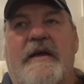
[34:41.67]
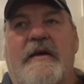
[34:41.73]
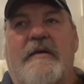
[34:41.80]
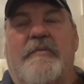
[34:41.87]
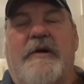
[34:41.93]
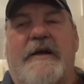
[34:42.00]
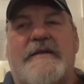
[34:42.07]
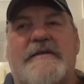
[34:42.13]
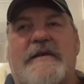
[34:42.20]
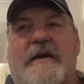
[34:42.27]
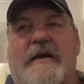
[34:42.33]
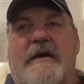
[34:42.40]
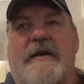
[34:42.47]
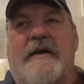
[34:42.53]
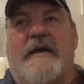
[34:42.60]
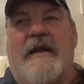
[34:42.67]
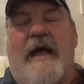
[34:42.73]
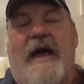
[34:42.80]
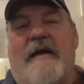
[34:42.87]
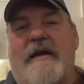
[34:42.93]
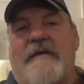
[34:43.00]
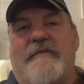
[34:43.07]
but uh,
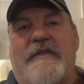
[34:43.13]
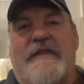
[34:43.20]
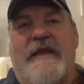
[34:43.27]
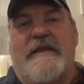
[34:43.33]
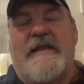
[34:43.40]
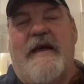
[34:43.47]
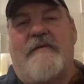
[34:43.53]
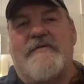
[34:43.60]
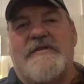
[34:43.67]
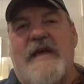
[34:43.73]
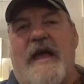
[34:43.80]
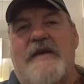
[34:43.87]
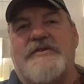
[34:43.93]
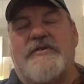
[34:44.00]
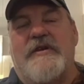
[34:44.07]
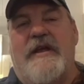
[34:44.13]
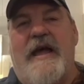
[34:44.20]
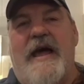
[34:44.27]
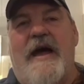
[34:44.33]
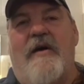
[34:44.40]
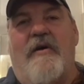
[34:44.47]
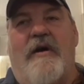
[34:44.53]
I don't even think that was actually an
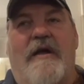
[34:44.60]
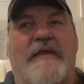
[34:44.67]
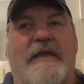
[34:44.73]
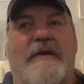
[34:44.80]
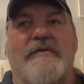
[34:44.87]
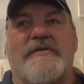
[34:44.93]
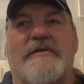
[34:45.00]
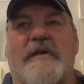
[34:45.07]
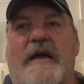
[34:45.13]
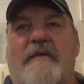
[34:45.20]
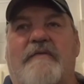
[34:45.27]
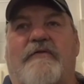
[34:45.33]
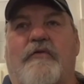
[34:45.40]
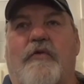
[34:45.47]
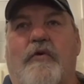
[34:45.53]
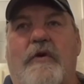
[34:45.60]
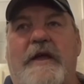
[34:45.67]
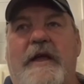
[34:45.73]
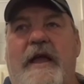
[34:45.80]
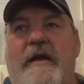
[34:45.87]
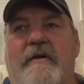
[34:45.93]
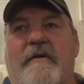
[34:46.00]
hour. I think it was like
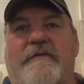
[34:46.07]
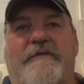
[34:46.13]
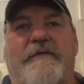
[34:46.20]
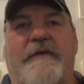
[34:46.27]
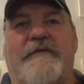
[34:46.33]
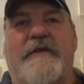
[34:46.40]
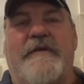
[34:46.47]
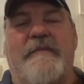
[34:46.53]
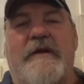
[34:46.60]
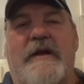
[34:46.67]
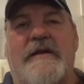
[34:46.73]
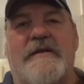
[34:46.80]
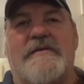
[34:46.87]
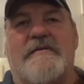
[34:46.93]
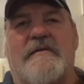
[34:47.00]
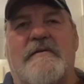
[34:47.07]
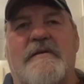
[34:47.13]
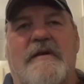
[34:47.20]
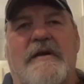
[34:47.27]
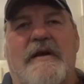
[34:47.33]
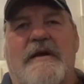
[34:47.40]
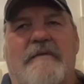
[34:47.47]
forty-eight or fifty minutes or
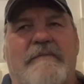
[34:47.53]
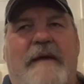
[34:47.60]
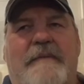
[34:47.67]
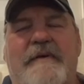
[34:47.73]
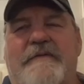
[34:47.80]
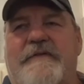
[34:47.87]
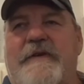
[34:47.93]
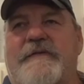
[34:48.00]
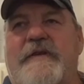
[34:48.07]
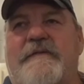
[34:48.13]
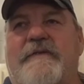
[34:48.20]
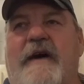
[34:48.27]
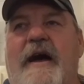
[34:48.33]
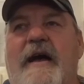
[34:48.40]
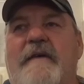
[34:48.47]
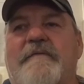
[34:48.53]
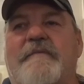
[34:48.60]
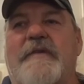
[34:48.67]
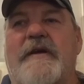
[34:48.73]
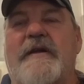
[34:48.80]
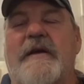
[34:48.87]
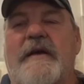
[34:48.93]
maybe 55.
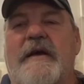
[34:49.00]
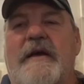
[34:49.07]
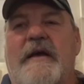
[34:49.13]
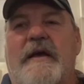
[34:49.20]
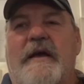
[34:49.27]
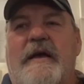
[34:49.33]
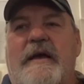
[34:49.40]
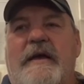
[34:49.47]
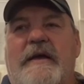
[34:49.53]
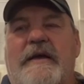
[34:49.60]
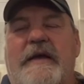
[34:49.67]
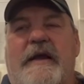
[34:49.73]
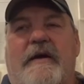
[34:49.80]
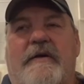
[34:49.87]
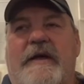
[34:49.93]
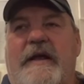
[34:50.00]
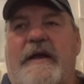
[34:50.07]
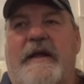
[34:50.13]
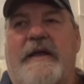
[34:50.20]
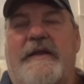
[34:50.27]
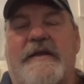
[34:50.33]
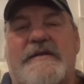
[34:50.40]
But, you know, in,
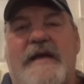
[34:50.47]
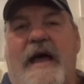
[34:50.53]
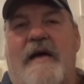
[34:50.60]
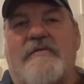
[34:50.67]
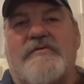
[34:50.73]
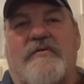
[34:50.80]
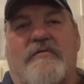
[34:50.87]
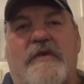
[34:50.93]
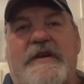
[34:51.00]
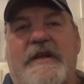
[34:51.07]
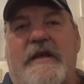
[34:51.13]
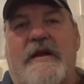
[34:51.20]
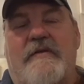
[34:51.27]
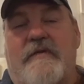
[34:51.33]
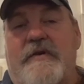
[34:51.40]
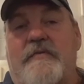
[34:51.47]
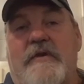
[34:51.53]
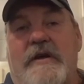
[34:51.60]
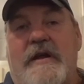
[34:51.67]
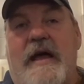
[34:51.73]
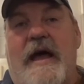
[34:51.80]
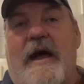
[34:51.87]
in the towns where we did it, we
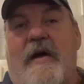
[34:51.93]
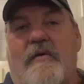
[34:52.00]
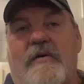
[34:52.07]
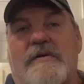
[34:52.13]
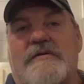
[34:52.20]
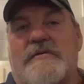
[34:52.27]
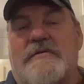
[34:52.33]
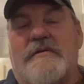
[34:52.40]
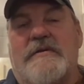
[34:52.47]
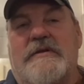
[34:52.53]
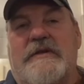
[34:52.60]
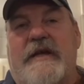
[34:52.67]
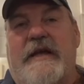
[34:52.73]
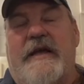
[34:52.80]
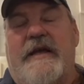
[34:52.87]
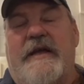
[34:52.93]
went hours and